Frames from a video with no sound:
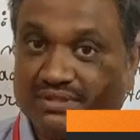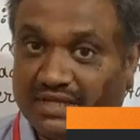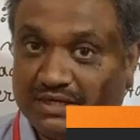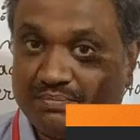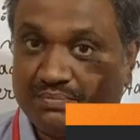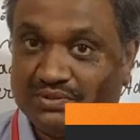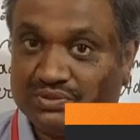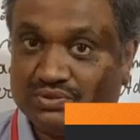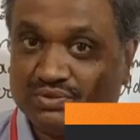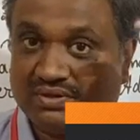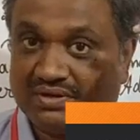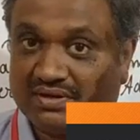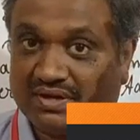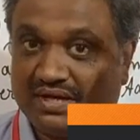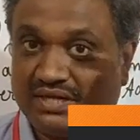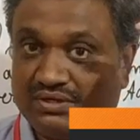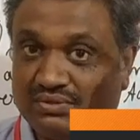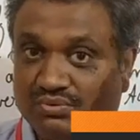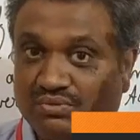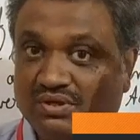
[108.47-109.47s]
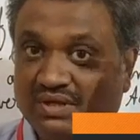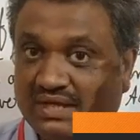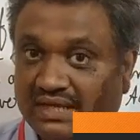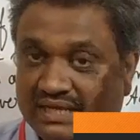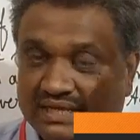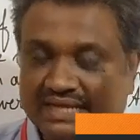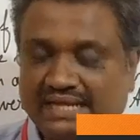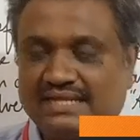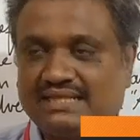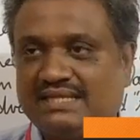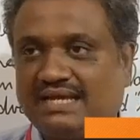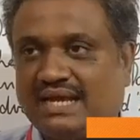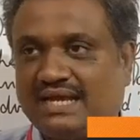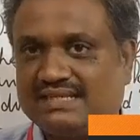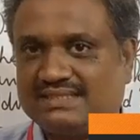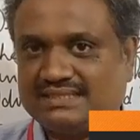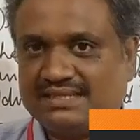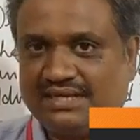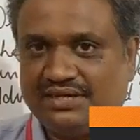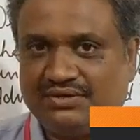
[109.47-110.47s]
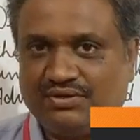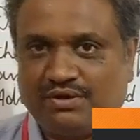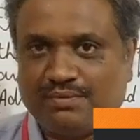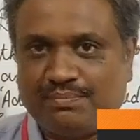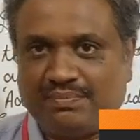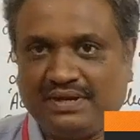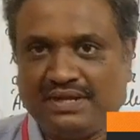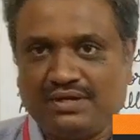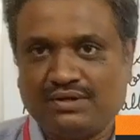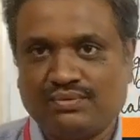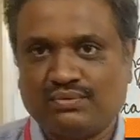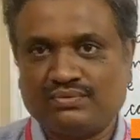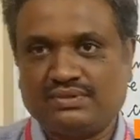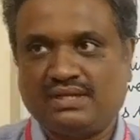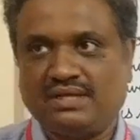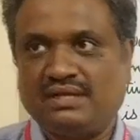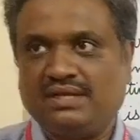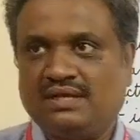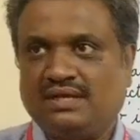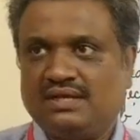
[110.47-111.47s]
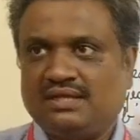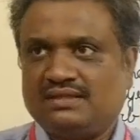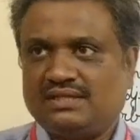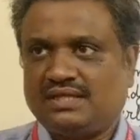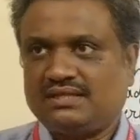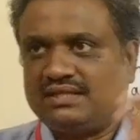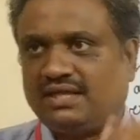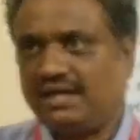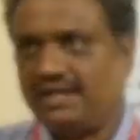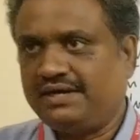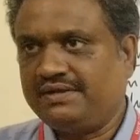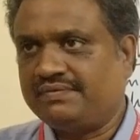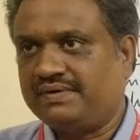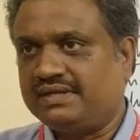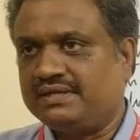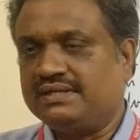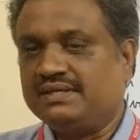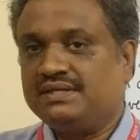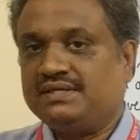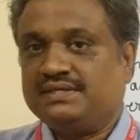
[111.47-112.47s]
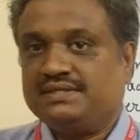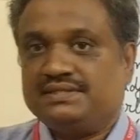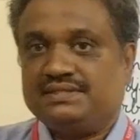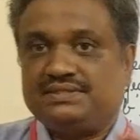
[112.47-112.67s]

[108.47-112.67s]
or that means you are trying to get the answer in your brain over there. The third one.